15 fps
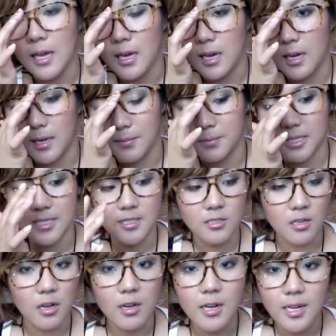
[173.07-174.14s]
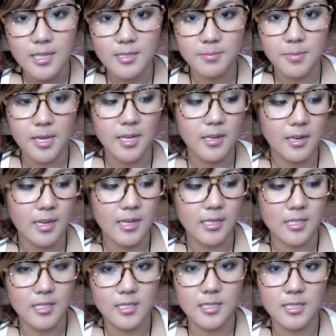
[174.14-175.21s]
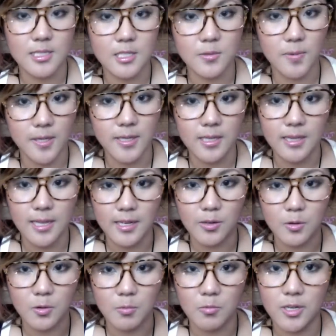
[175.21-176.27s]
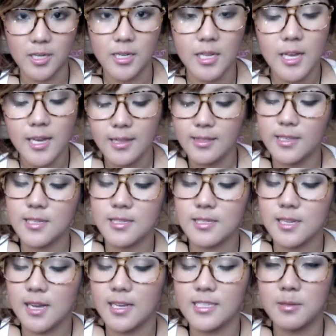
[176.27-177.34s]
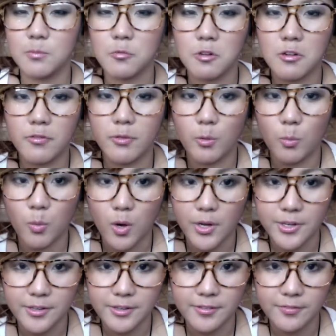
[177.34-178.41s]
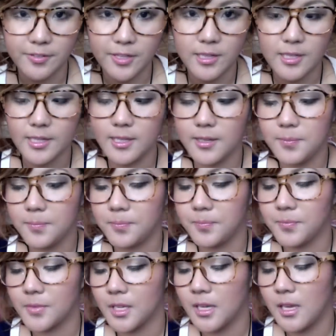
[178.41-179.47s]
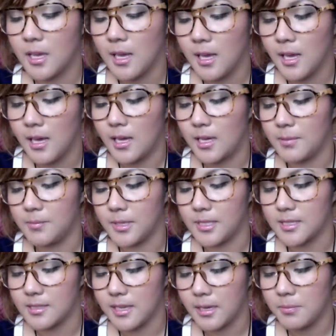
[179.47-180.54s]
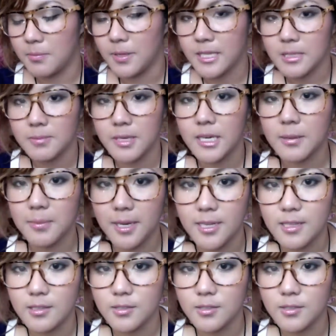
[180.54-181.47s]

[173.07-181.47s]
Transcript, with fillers: Um, it's not as matte as this one, the Lancome one. This has more of a watery feeling. Um, it's Stay in Place Makeup. I